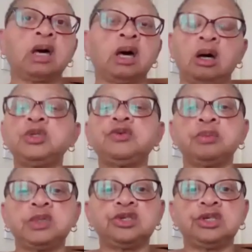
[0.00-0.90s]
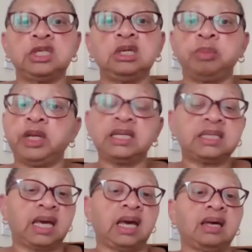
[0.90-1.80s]
comes from such a deep place
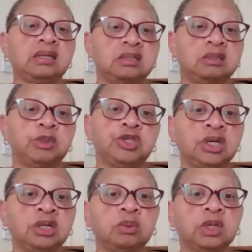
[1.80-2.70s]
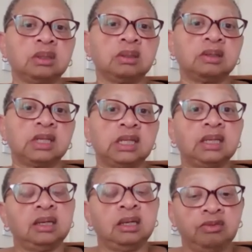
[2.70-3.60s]
that it has to be genuine,
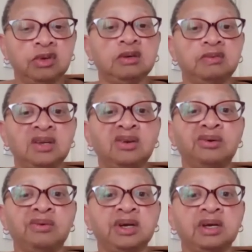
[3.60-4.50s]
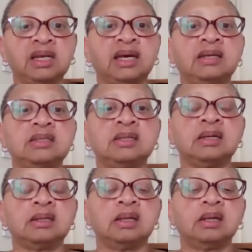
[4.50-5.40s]
even if they're not recognizing it.